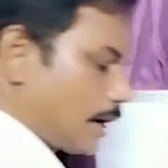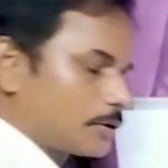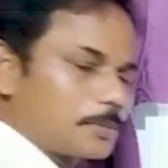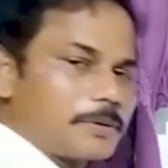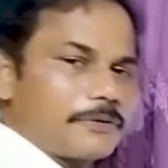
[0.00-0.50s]

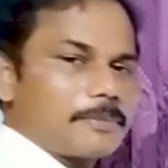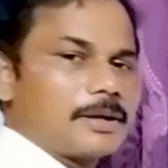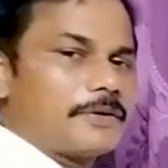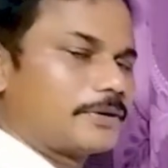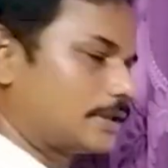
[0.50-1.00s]
to be
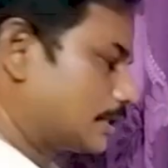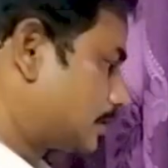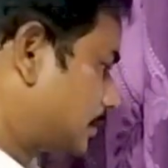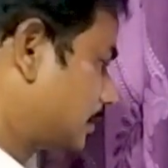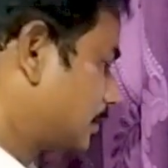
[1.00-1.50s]
familiar with
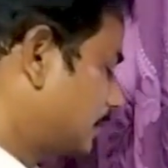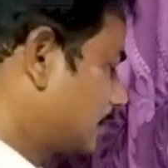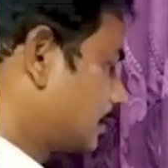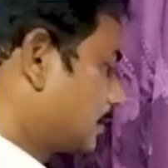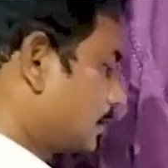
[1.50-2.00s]
that.
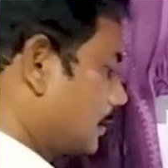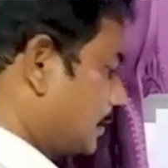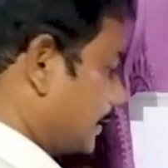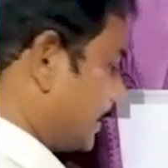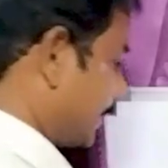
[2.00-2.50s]

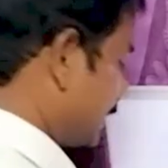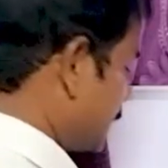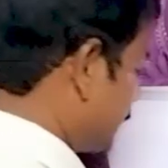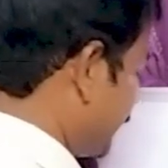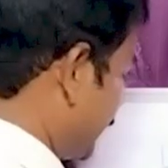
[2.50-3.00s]
Incident